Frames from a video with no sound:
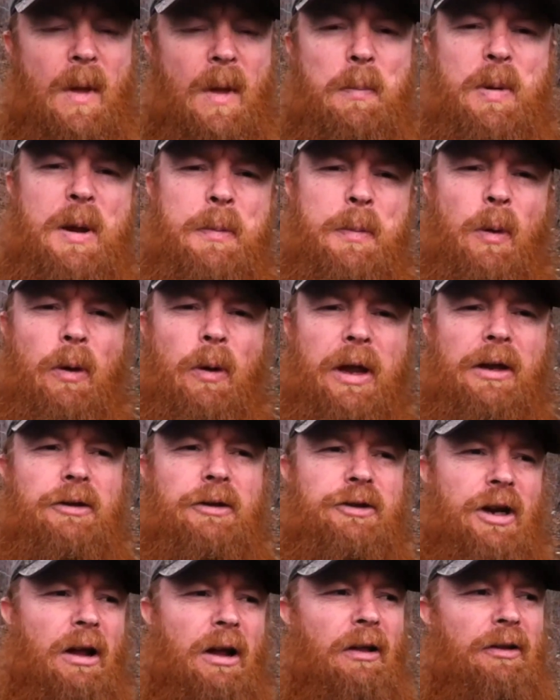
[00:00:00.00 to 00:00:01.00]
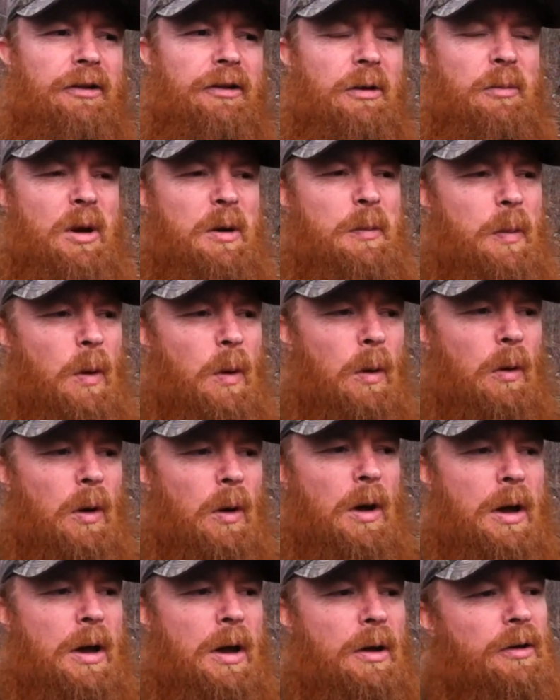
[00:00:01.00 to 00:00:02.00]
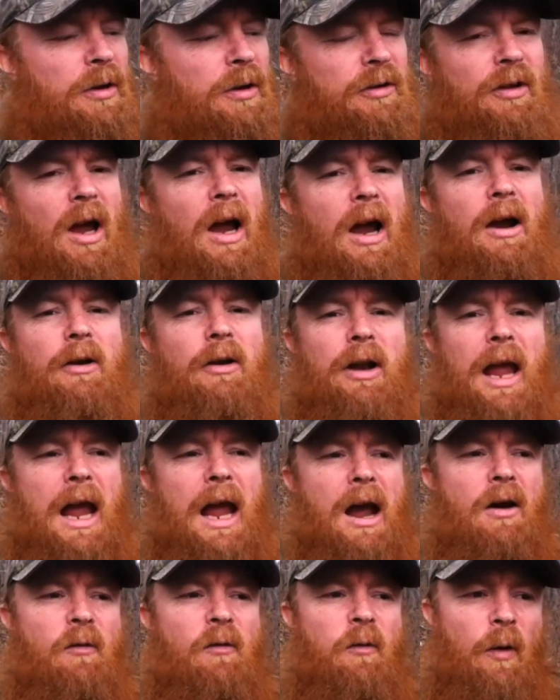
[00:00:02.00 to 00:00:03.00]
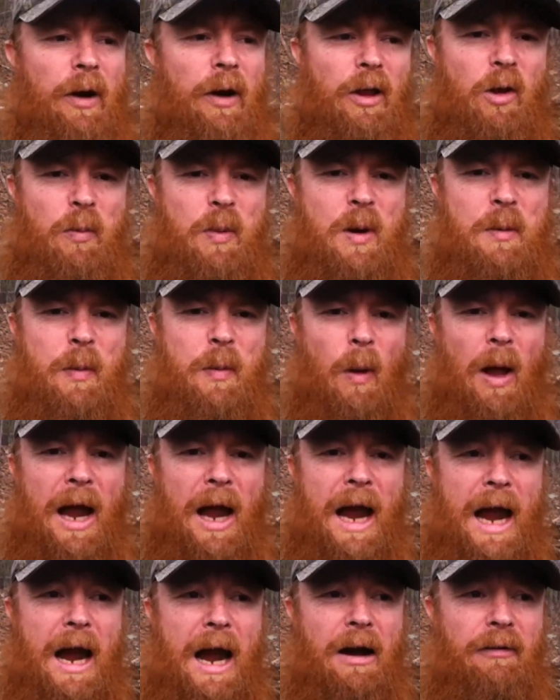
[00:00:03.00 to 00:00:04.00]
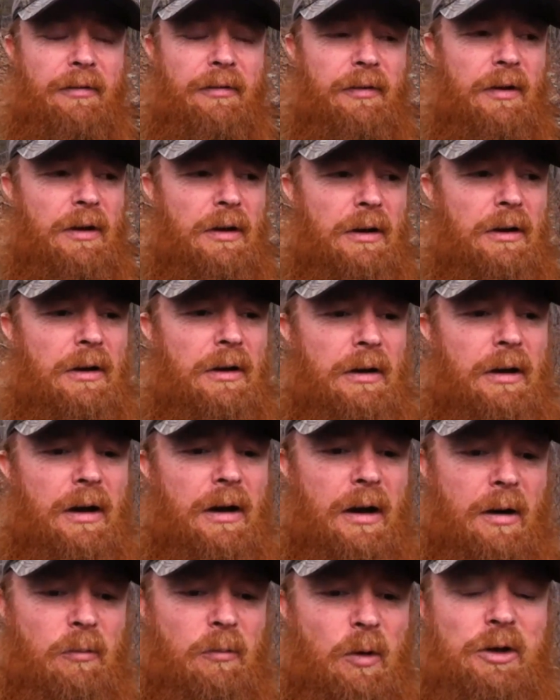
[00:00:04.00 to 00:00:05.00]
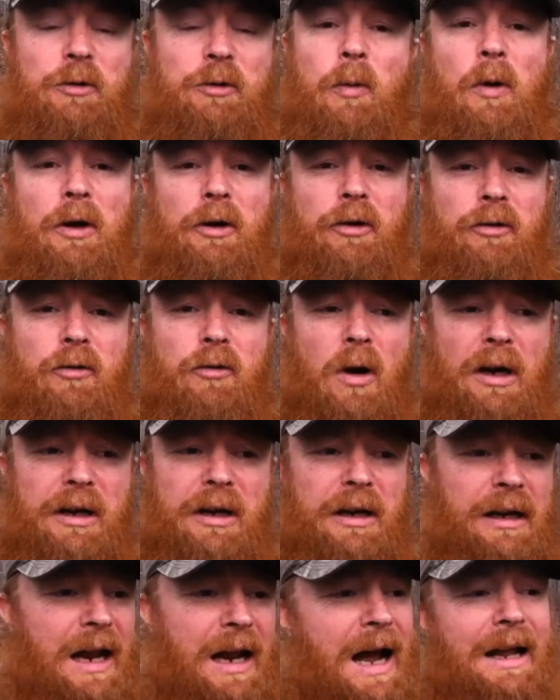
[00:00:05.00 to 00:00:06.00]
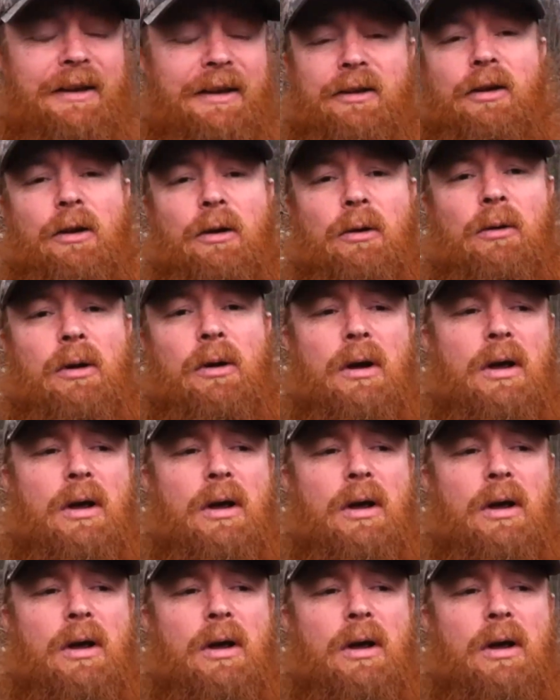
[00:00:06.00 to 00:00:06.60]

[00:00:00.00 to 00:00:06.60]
people get jealous and people desire to have what other people have, which we're instructed not to.